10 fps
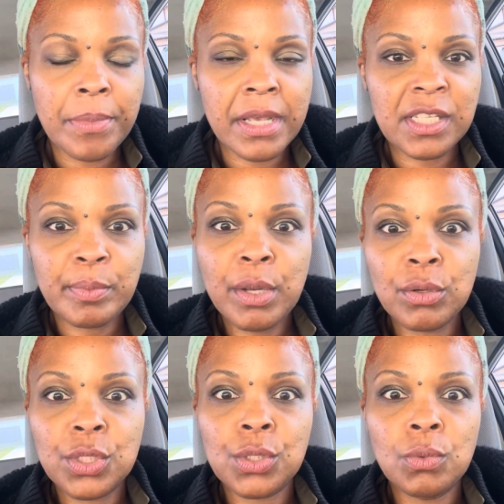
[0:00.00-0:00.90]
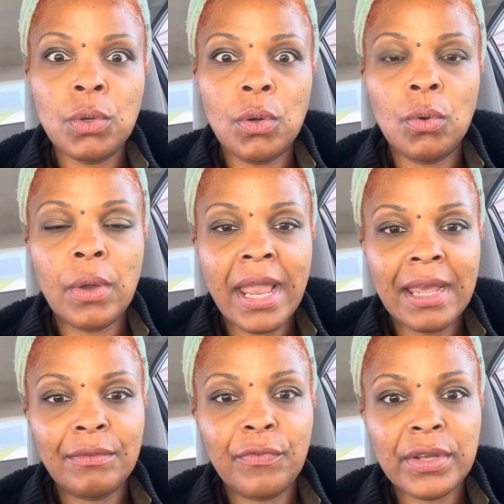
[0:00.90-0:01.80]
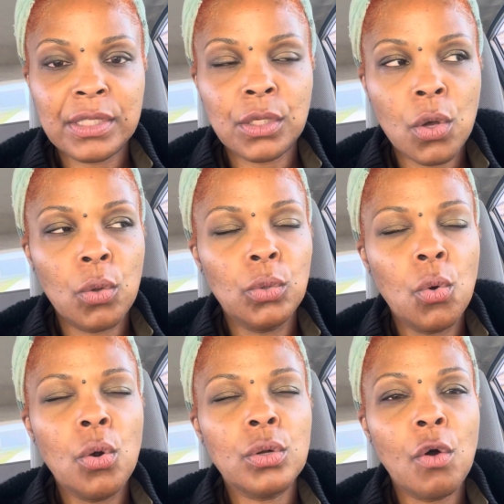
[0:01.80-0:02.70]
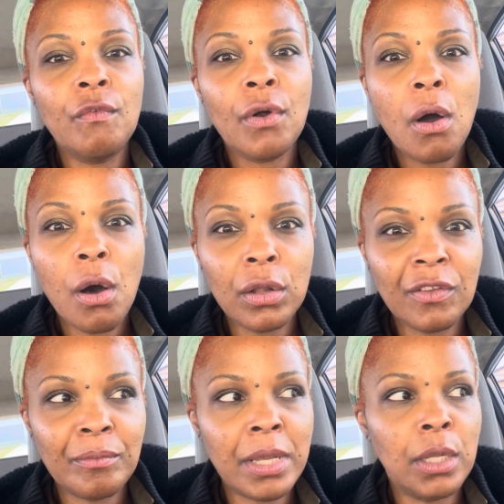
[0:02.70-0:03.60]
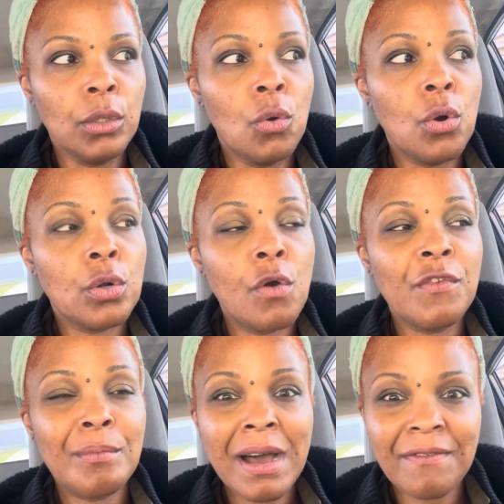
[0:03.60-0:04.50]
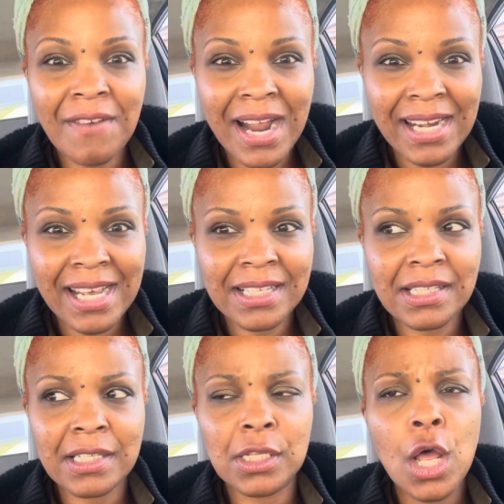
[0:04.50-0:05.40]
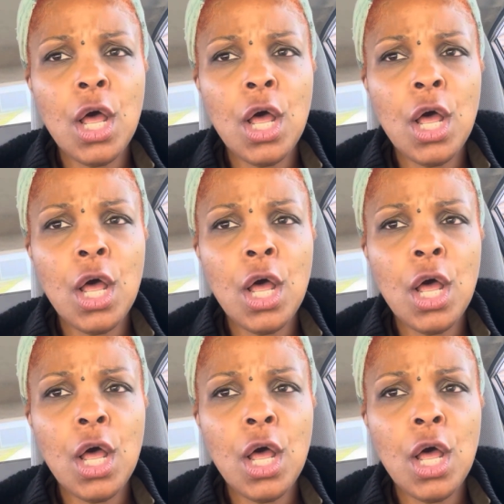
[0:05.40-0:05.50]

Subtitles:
spiritual and physical, Lord over all of me, Lord over my finances,